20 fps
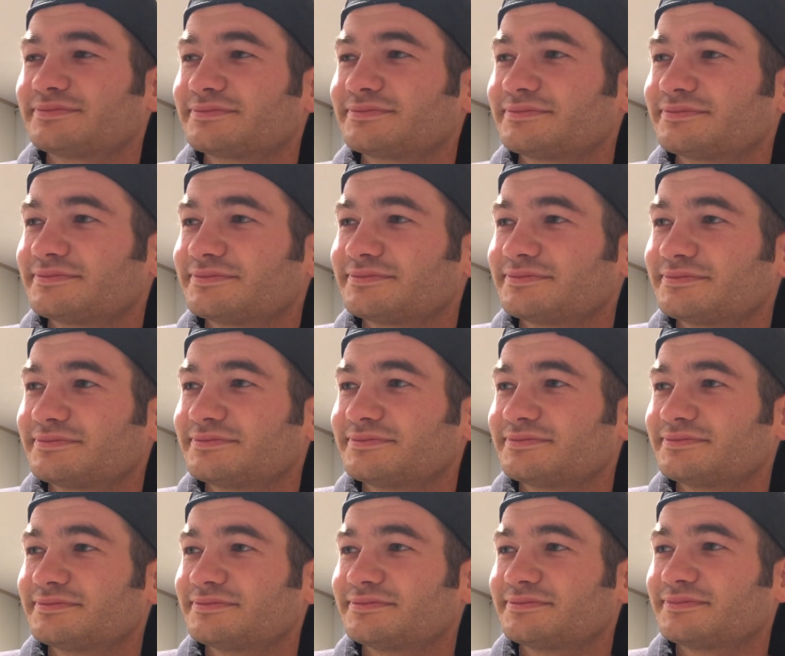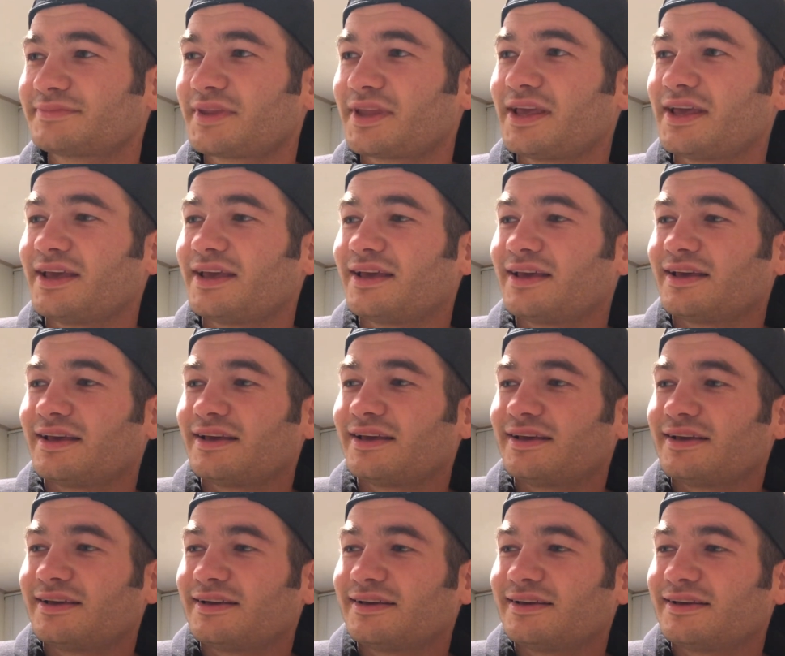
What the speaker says: [no speech]